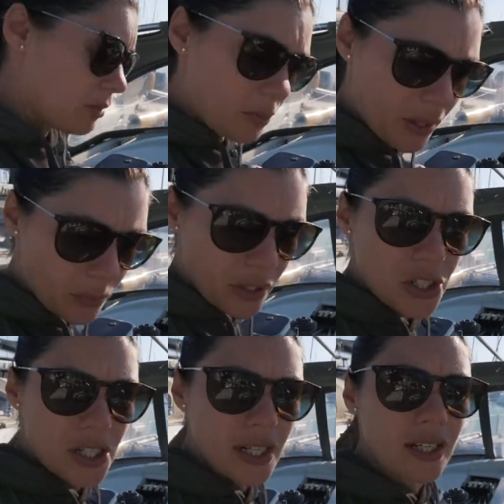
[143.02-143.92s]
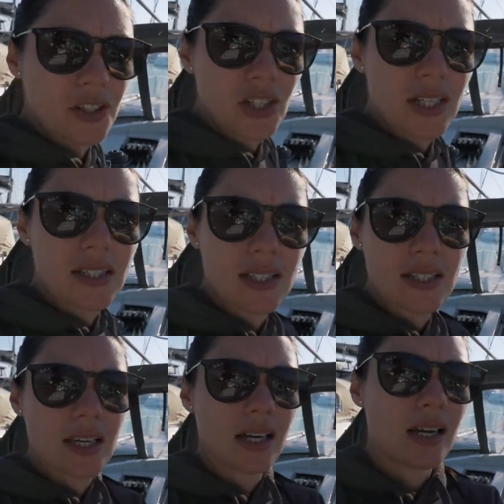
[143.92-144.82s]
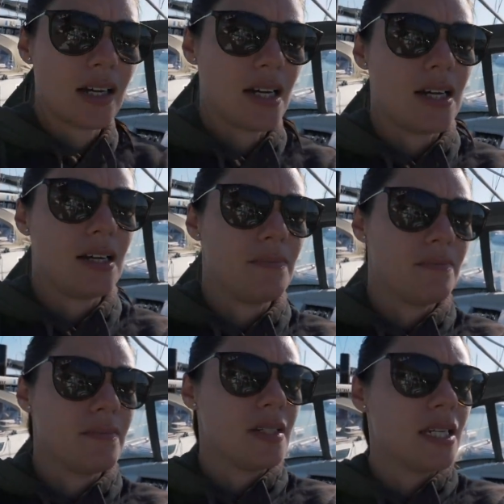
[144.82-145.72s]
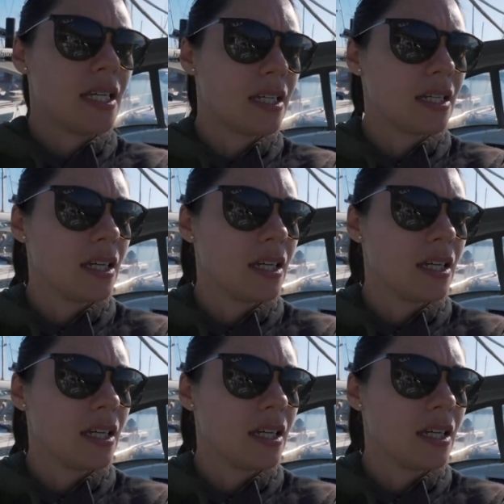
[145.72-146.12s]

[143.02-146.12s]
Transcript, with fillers: the way that we usually do this, is that um, Nick